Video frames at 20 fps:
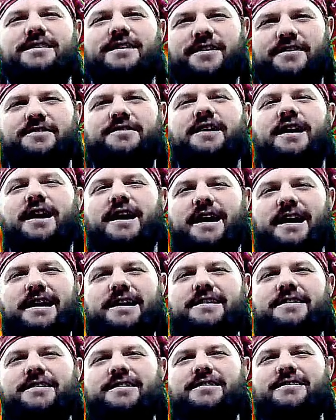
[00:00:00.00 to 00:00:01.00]
has
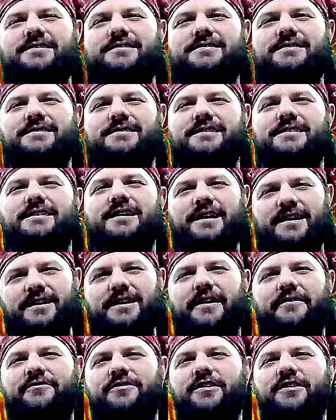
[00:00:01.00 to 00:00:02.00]
died
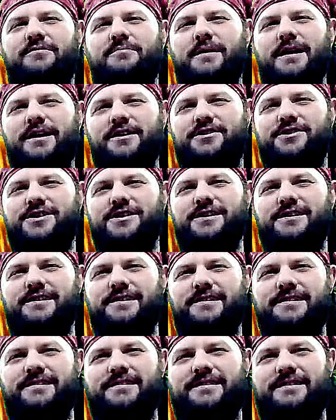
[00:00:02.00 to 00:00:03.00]
and left his
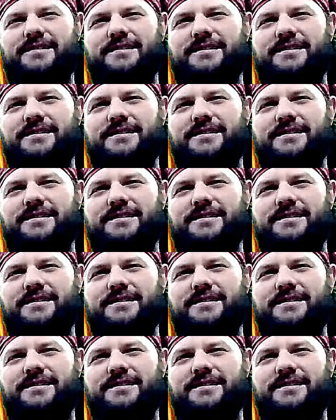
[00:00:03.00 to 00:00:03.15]
mansion